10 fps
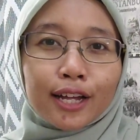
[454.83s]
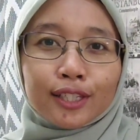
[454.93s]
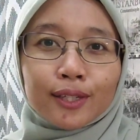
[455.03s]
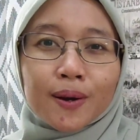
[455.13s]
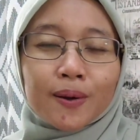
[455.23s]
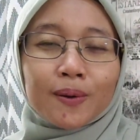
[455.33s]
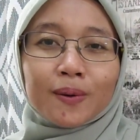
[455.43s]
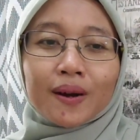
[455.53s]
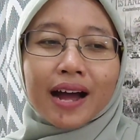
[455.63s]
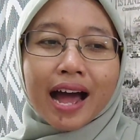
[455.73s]

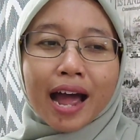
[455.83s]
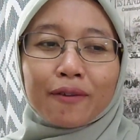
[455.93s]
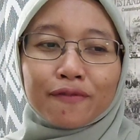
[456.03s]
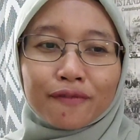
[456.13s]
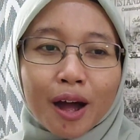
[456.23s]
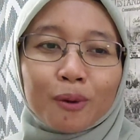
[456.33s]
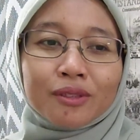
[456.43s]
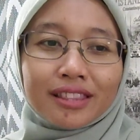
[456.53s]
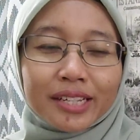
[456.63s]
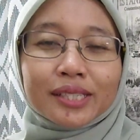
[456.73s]
So I
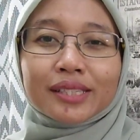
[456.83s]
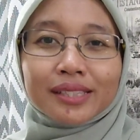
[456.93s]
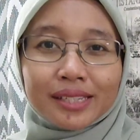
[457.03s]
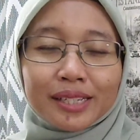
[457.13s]
found this